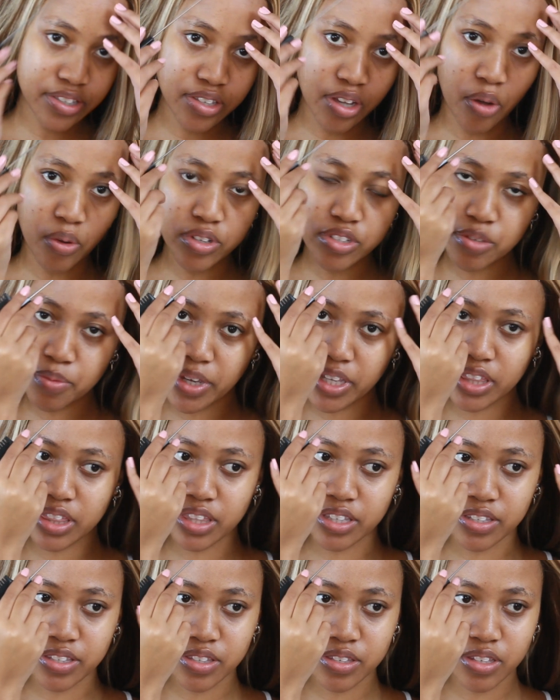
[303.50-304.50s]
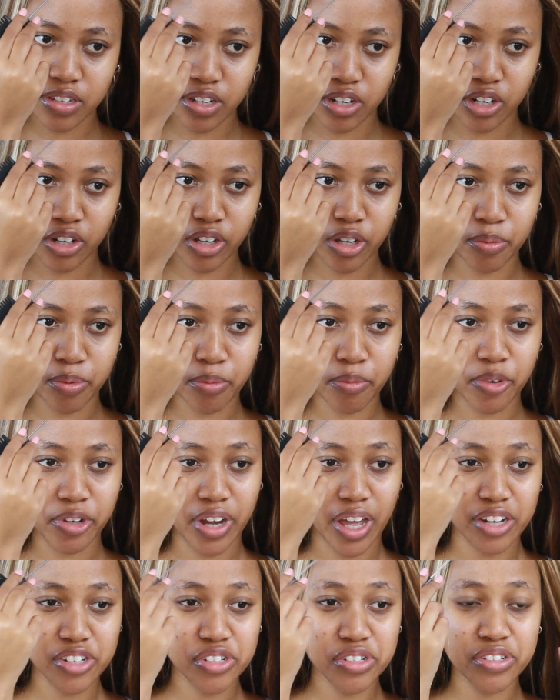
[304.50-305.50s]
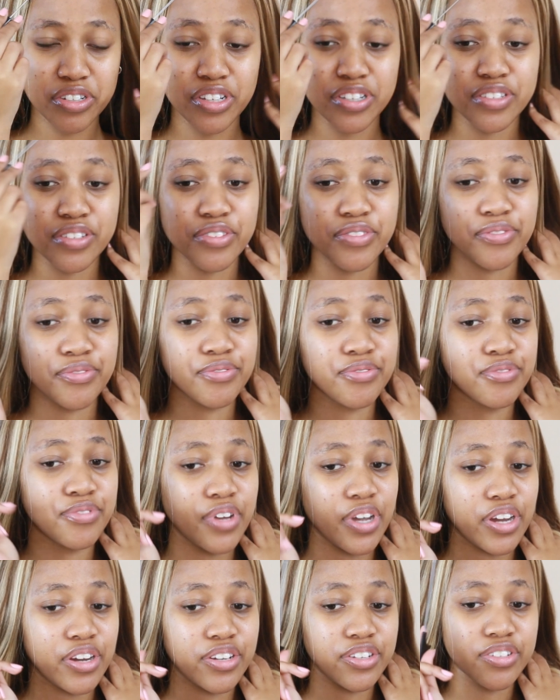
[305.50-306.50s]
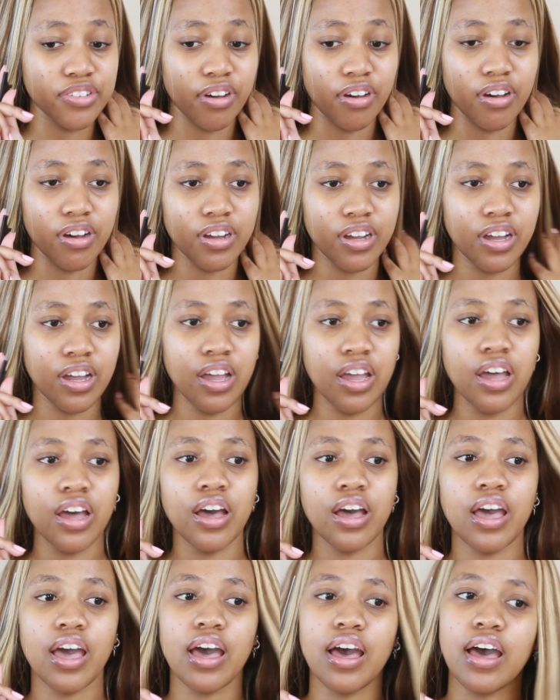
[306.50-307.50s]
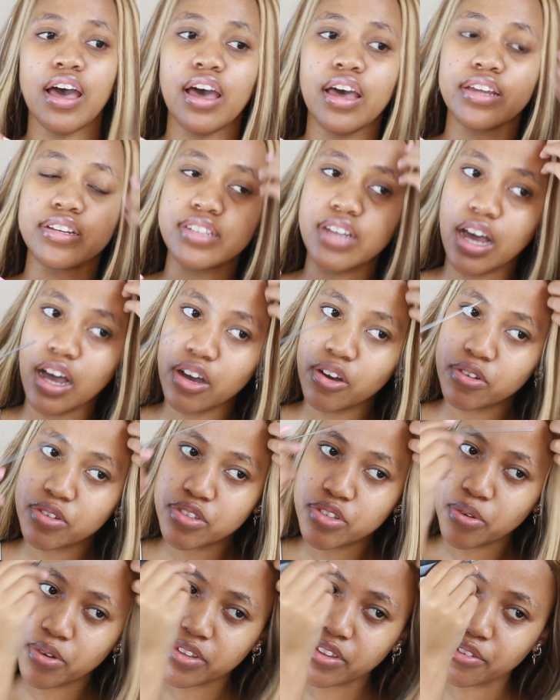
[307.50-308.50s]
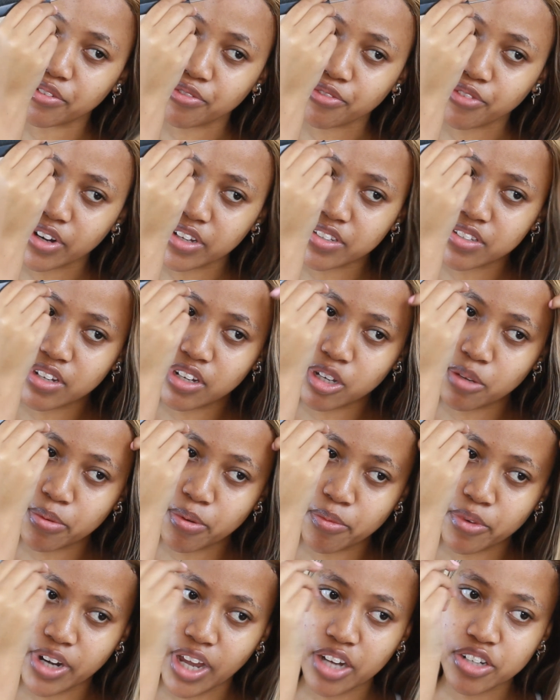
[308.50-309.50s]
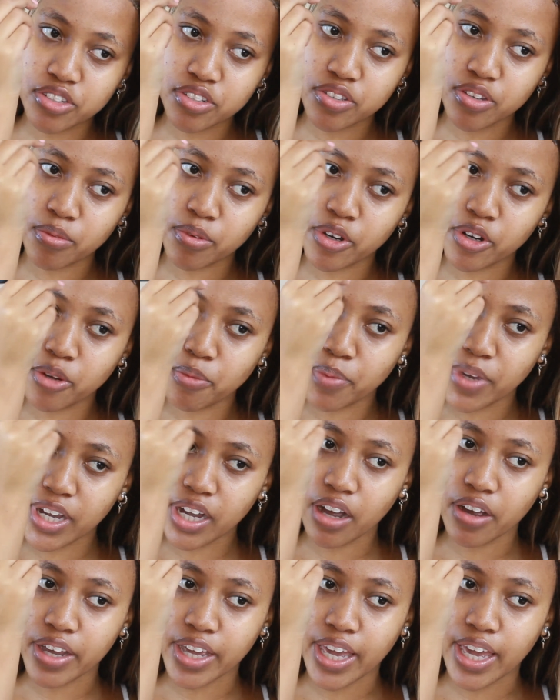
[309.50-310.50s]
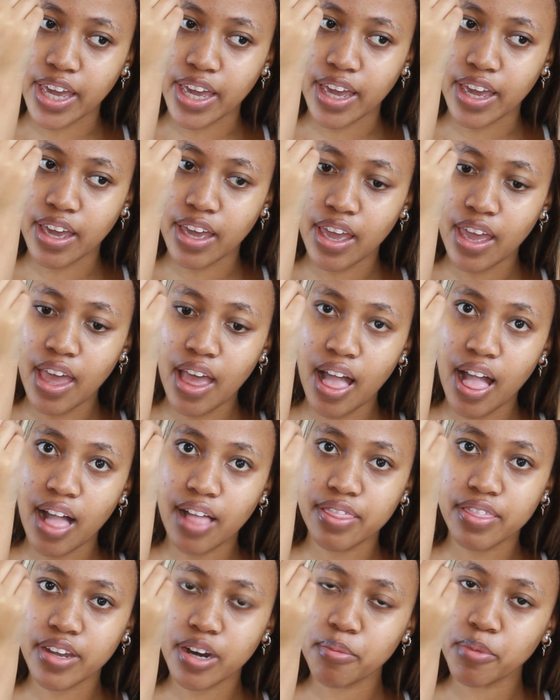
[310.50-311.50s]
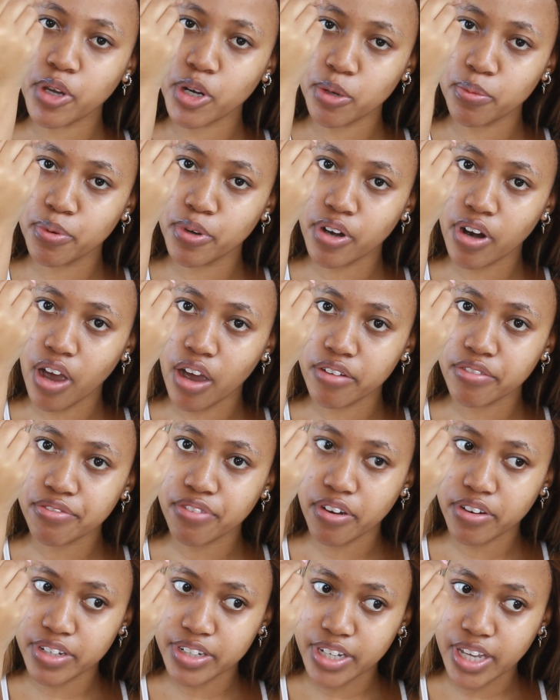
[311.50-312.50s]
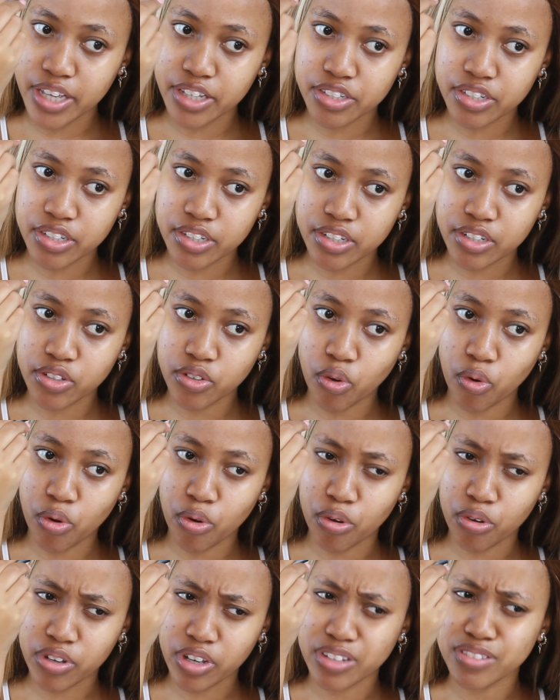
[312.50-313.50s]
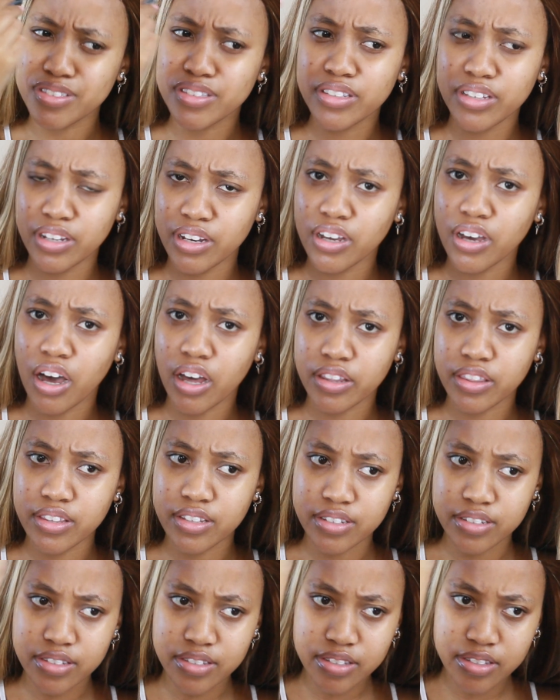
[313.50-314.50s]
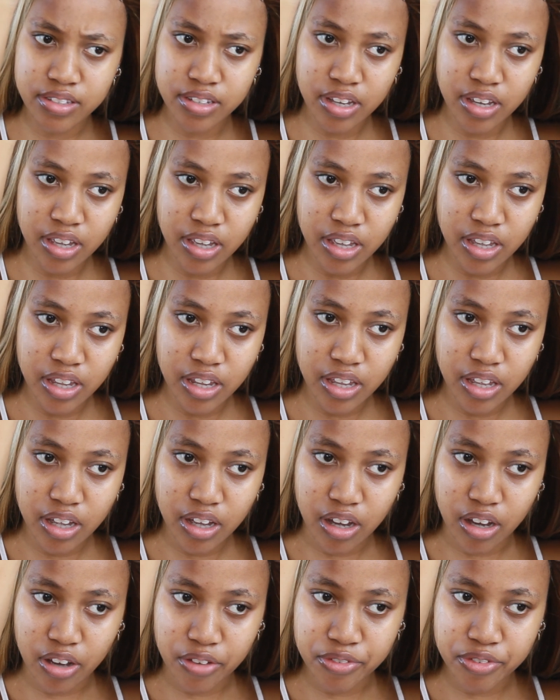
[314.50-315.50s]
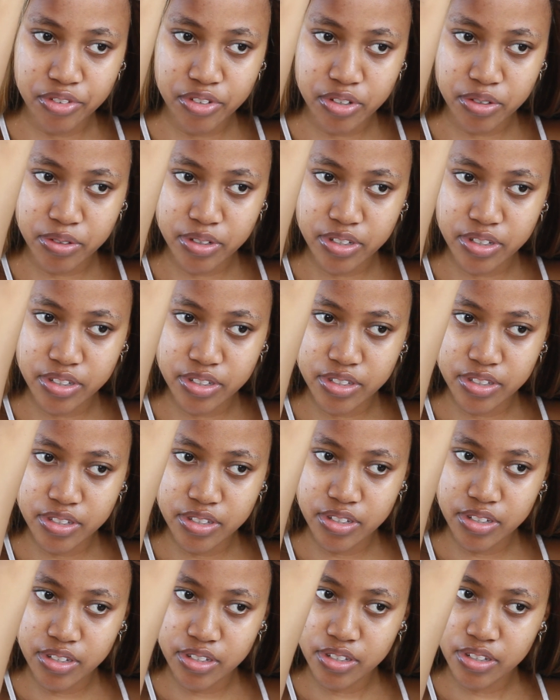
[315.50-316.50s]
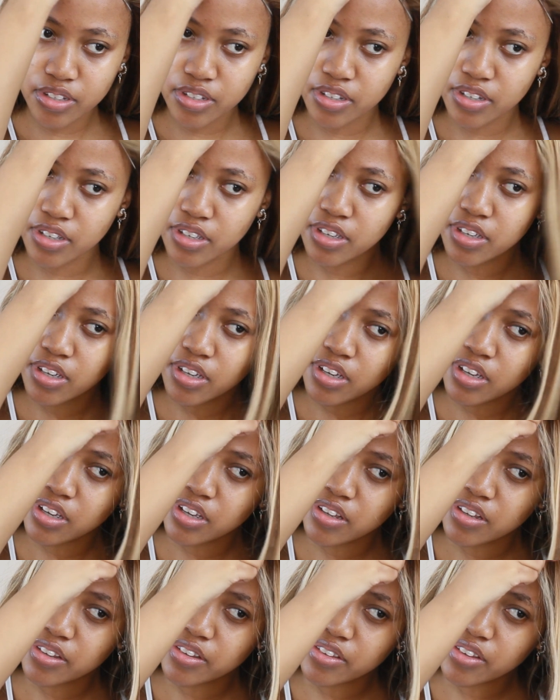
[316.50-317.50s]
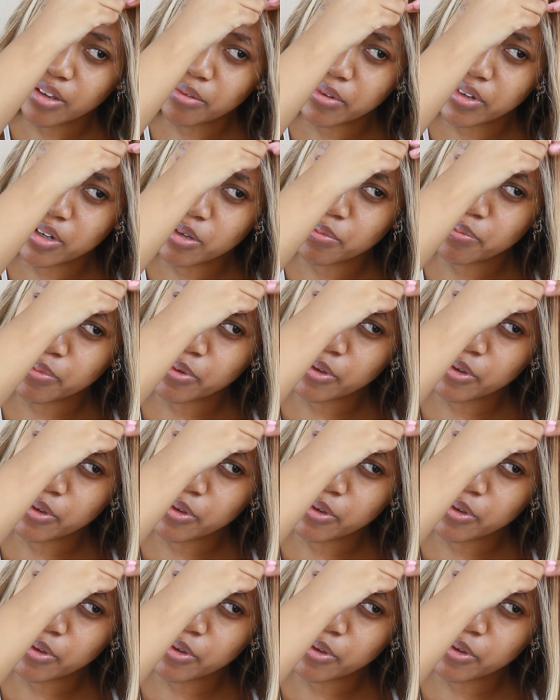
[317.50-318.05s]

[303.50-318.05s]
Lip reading: so I want to make this look a bit more natural because it's very dark, and I also want the front to look a bit more natural, so I'm going to pick out hair and then I'm going to put on foundation or concealer on this afterwards. So I'm going to